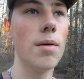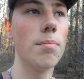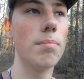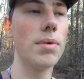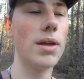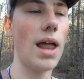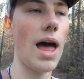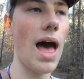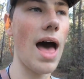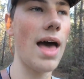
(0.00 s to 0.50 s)

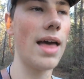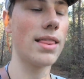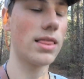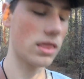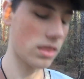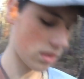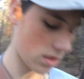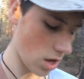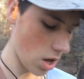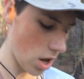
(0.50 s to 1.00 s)
but I
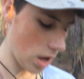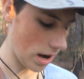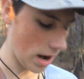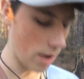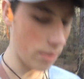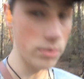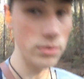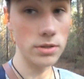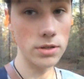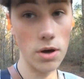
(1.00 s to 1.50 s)
thought I
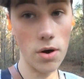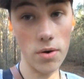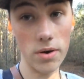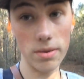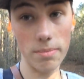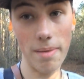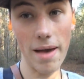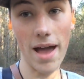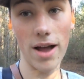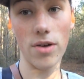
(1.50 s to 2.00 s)
was
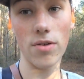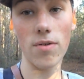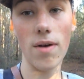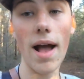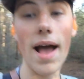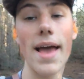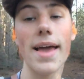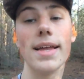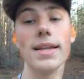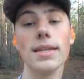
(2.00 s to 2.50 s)
going back
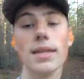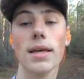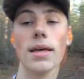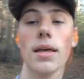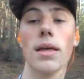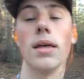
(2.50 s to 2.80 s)
right